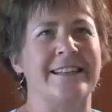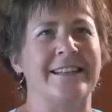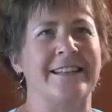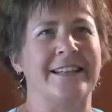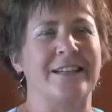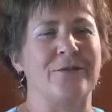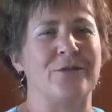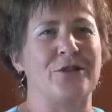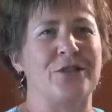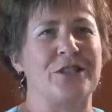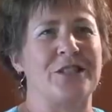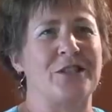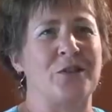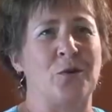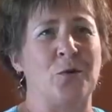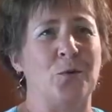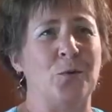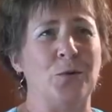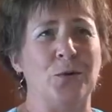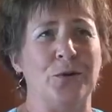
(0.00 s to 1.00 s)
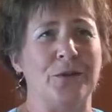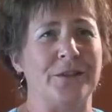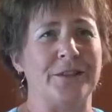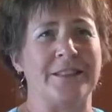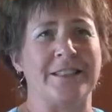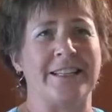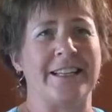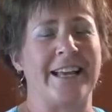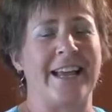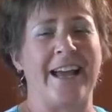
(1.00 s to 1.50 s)
It was just cool
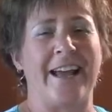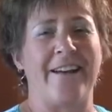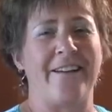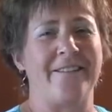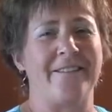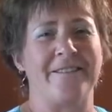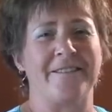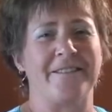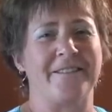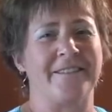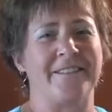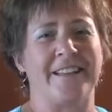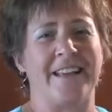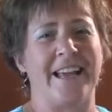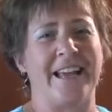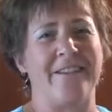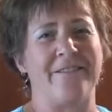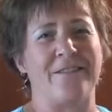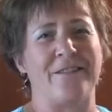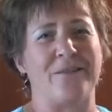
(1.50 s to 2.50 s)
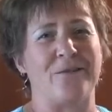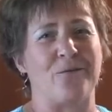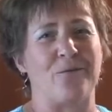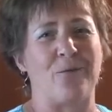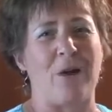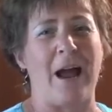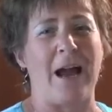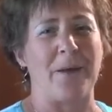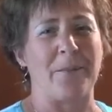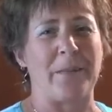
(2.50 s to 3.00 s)
to have a
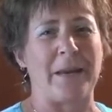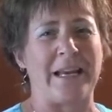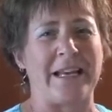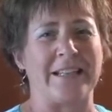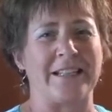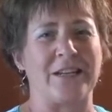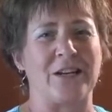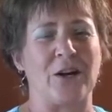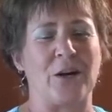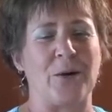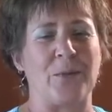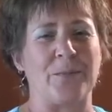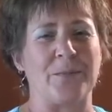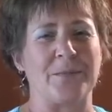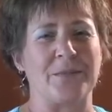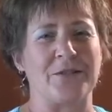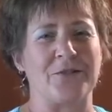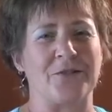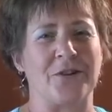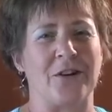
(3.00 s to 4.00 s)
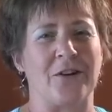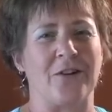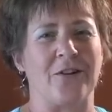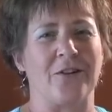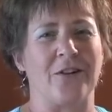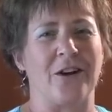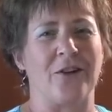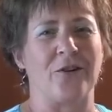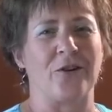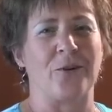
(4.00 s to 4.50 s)
rock band come to
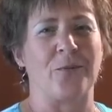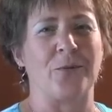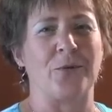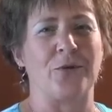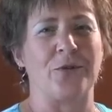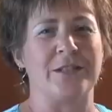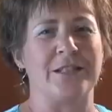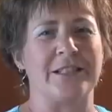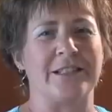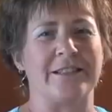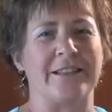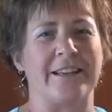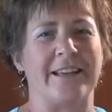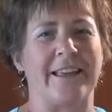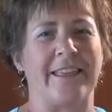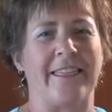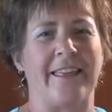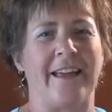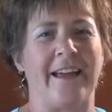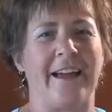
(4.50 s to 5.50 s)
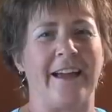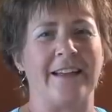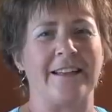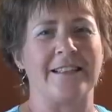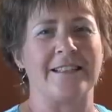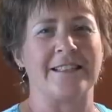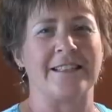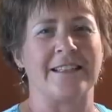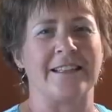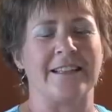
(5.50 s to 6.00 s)
our community like
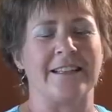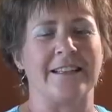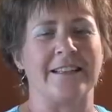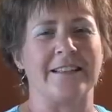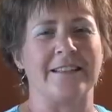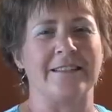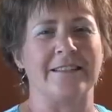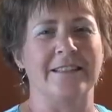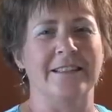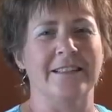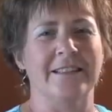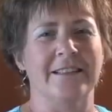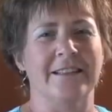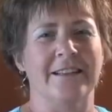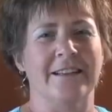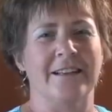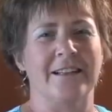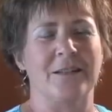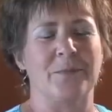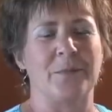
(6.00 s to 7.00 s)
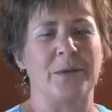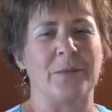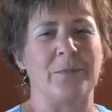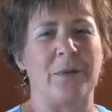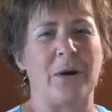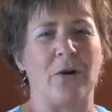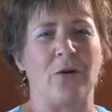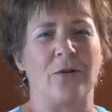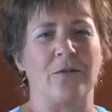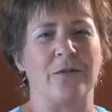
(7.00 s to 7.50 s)
that, and to be a
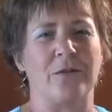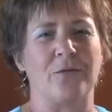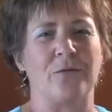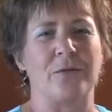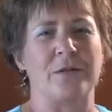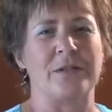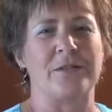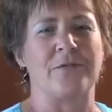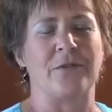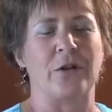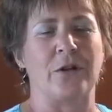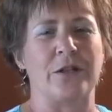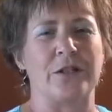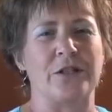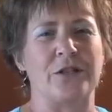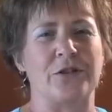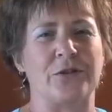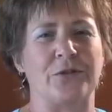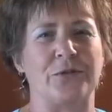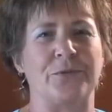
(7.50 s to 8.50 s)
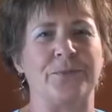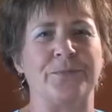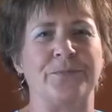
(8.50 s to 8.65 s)
part of it was fun too.